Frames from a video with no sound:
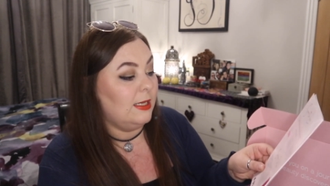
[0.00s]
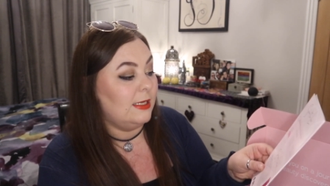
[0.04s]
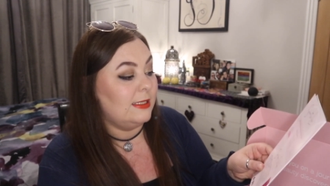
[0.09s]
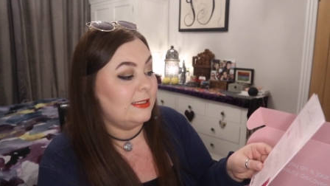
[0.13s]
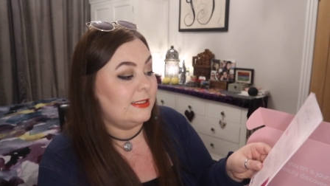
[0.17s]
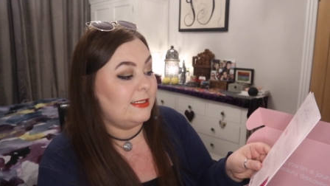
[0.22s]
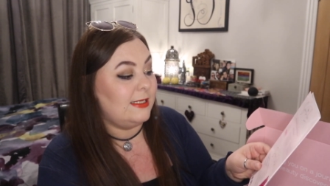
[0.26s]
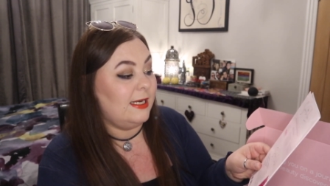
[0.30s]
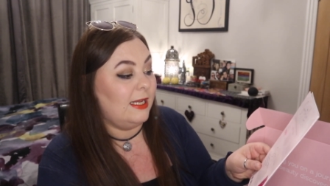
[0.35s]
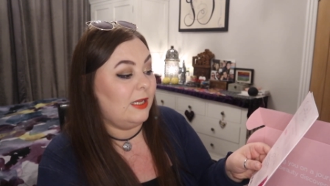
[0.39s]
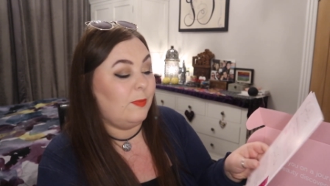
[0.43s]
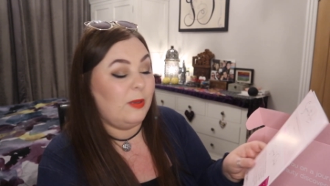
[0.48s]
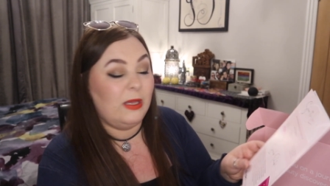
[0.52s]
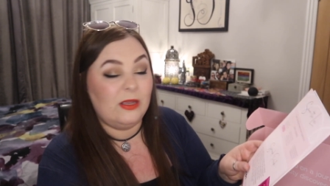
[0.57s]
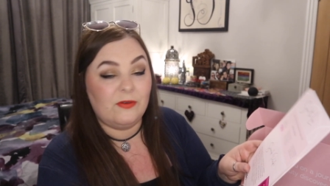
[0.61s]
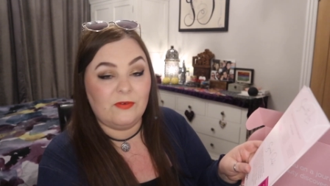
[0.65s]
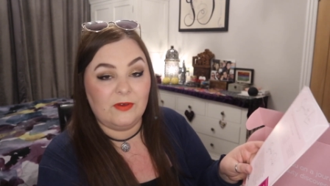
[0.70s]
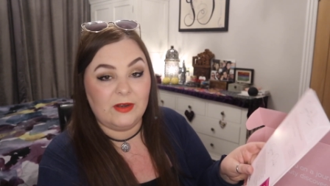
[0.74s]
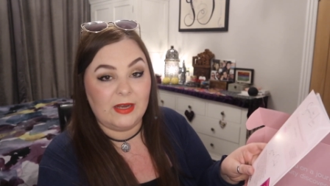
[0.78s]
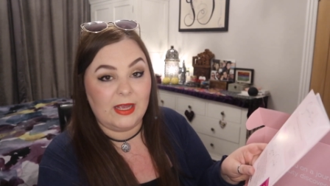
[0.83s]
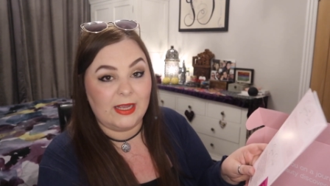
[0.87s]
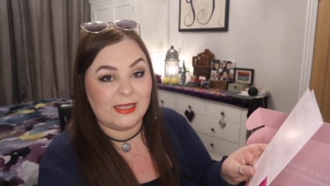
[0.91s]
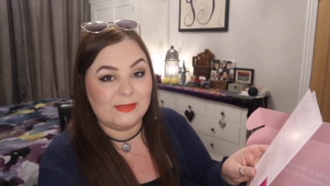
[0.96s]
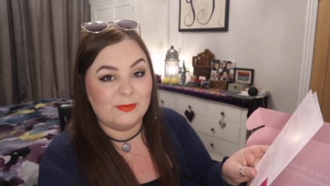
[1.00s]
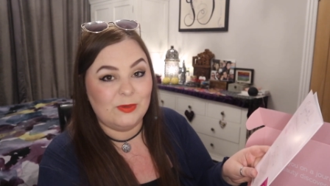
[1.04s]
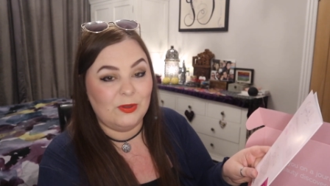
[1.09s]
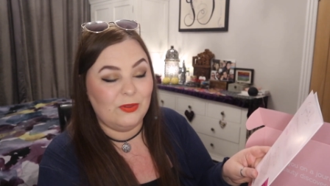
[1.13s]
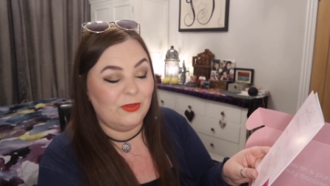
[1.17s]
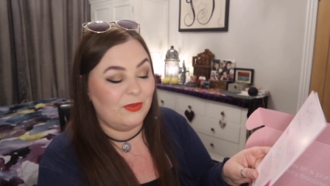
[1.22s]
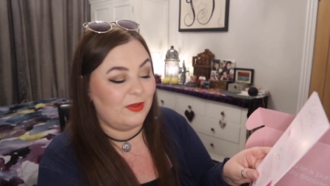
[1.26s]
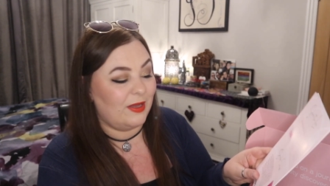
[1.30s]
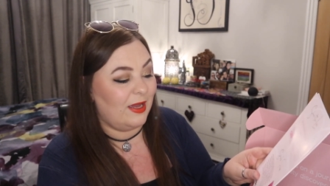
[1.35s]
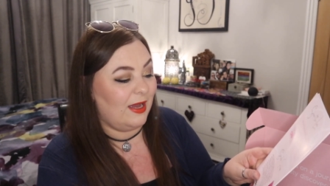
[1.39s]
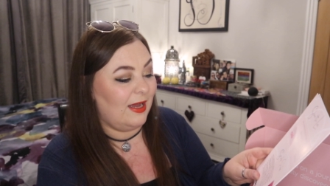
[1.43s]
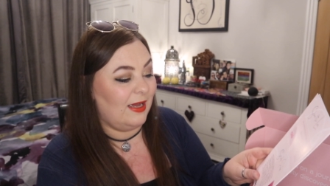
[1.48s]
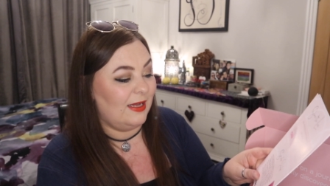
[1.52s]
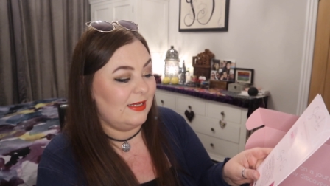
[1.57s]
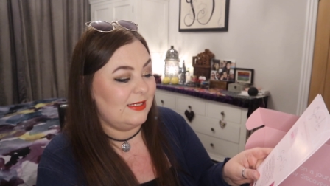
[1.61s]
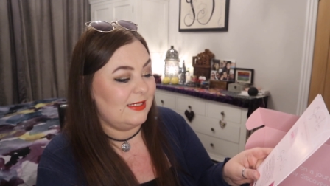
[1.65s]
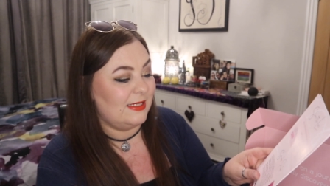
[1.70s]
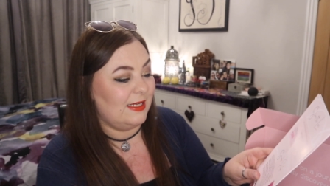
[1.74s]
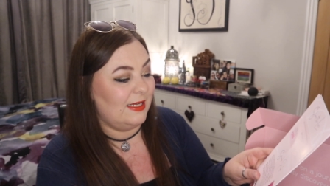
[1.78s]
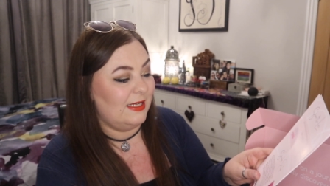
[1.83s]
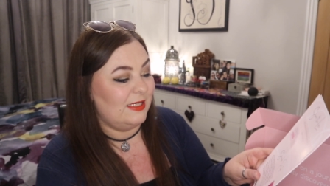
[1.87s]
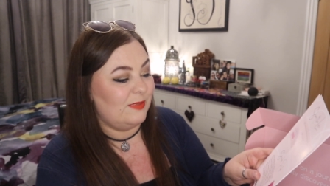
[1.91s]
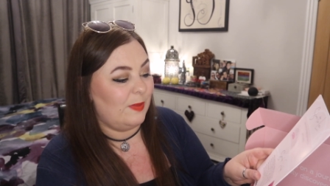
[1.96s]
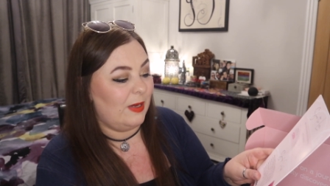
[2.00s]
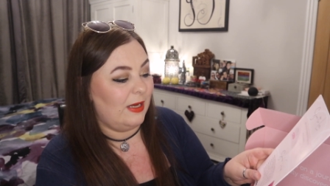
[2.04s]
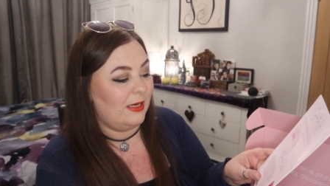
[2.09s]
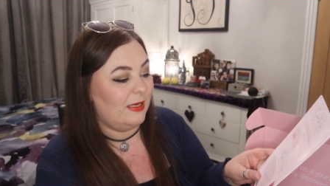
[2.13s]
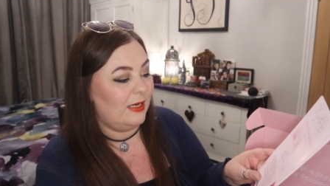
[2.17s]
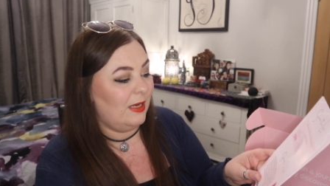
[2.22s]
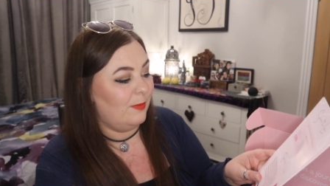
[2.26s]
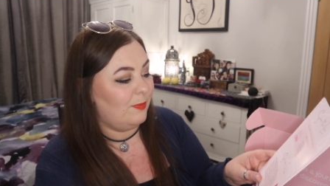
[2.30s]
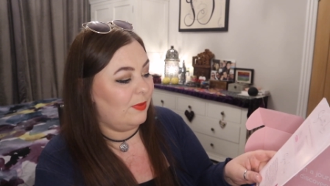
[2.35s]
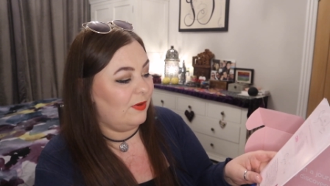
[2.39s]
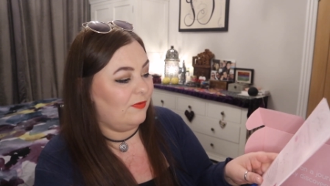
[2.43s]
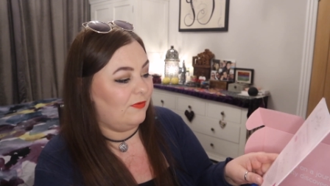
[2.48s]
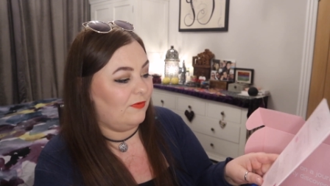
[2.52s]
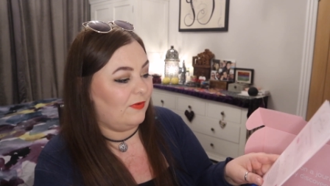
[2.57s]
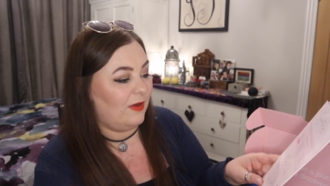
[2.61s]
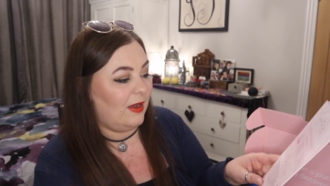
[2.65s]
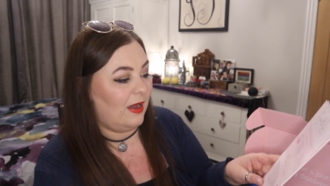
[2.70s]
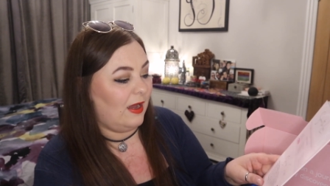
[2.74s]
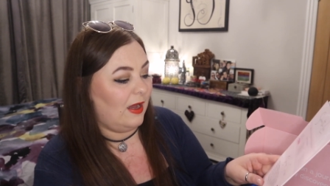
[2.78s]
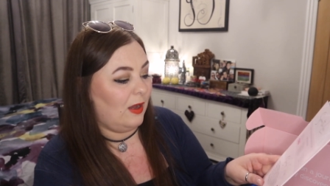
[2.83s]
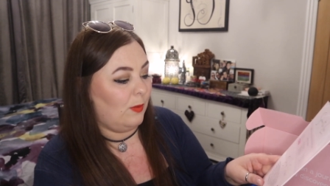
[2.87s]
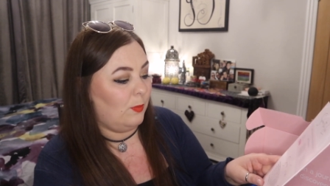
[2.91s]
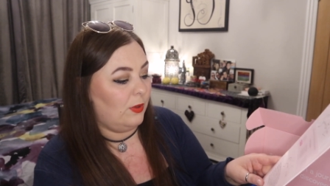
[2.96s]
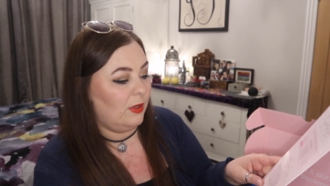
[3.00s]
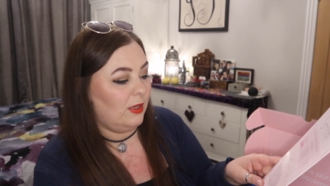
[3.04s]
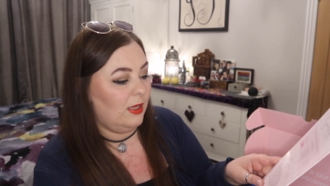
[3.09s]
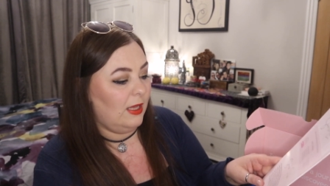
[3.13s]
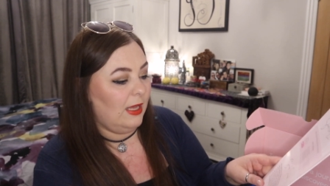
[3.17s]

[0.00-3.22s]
sneak peek for next month guys is by nip and fab